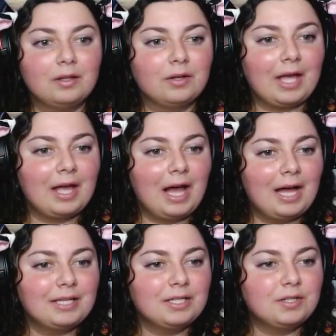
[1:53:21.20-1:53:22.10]
Okay,
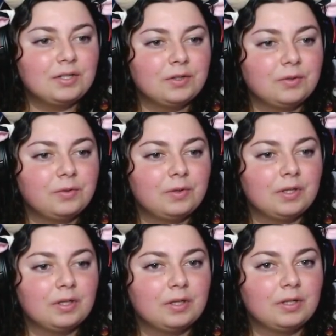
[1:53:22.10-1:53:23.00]
I need to...
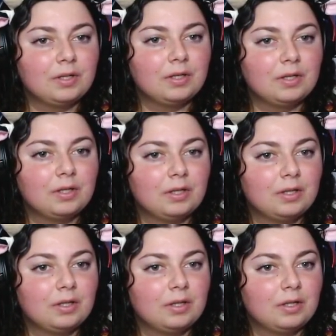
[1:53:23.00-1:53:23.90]

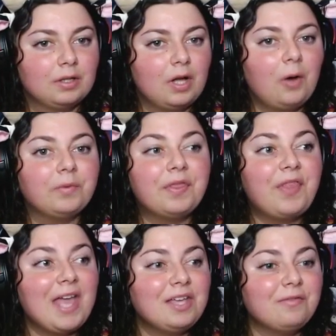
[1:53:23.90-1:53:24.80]
Oh,
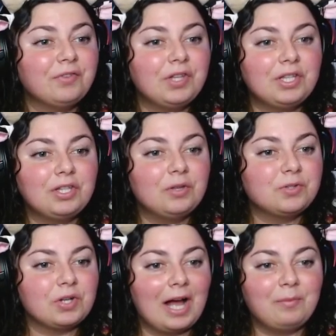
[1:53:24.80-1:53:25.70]
thank you for the
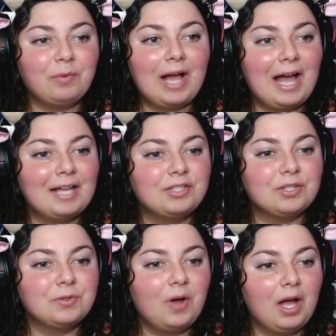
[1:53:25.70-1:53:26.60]
user. I will add
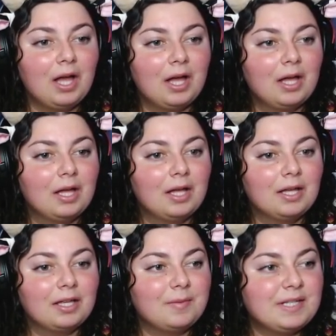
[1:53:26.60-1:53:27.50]
you
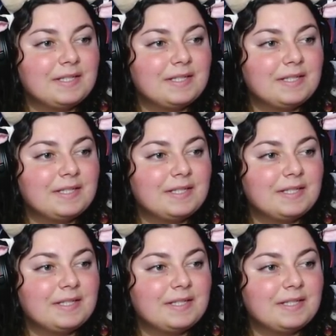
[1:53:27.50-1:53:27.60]
Give me a